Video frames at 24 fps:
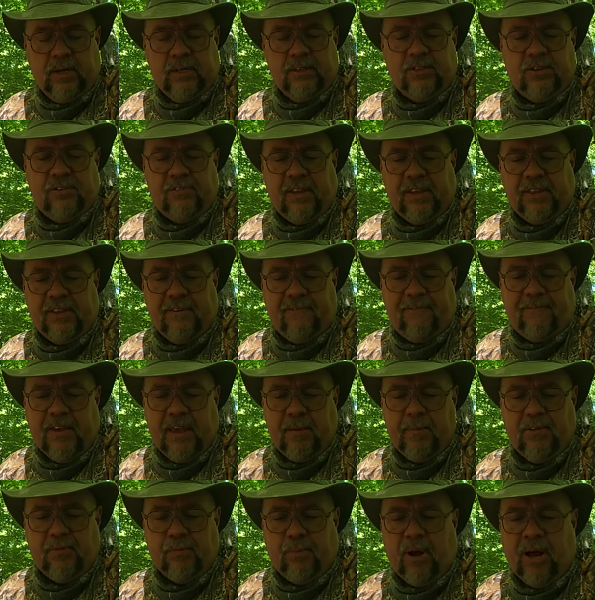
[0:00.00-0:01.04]
just like the
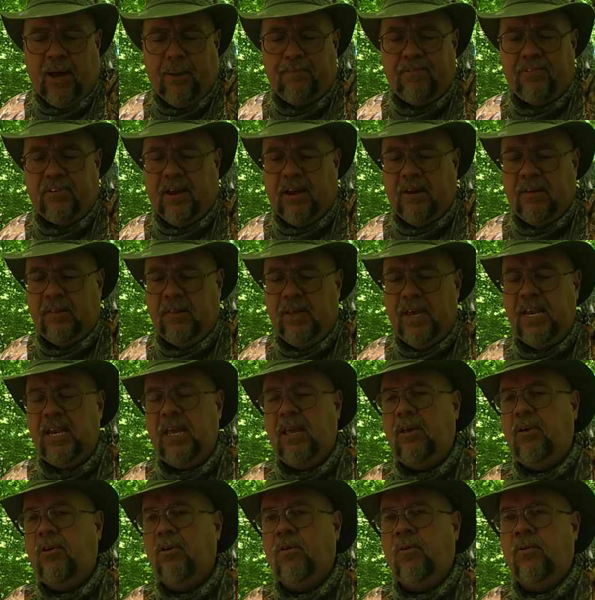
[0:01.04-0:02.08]
famous pop star
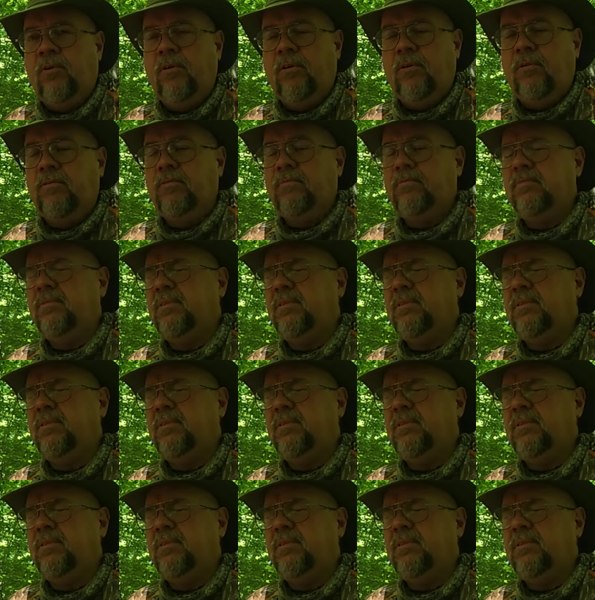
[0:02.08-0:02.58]
Lady Gaga.